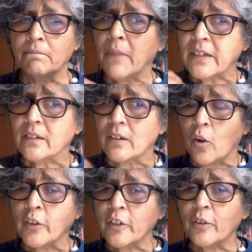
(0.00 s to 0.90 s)
But
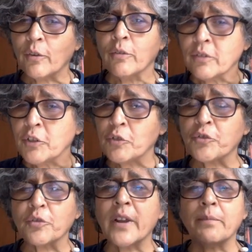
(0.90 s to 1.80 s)
on your own, you
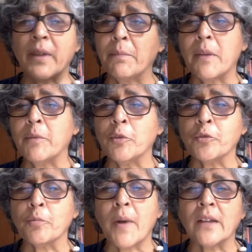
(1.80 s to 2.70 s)
stood up and maybe you
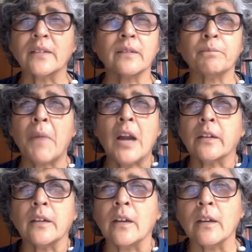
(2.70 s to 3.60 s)
took
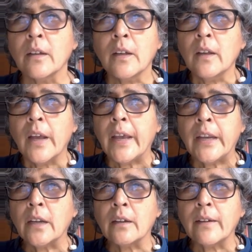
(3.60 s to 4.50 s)
part in
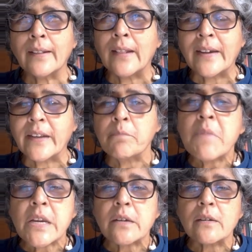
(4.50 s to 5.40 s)
a athletic
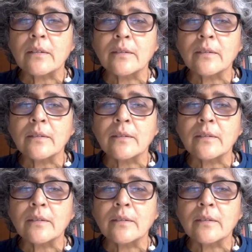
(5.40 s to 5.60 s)
meet.